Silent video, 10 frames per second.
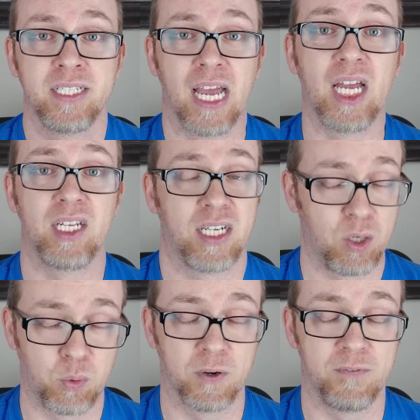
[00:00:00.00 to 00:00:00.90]

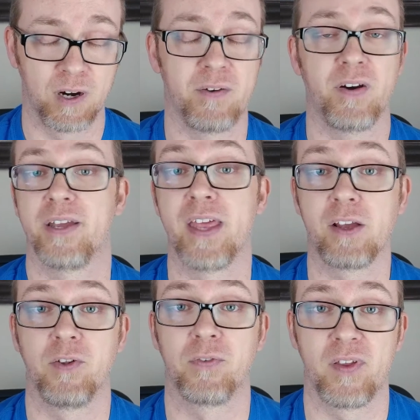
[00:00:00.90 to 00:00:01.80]
and we're very, very
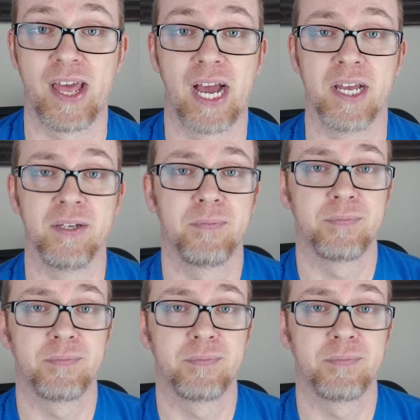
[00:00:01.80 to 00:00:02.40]
thankful for that.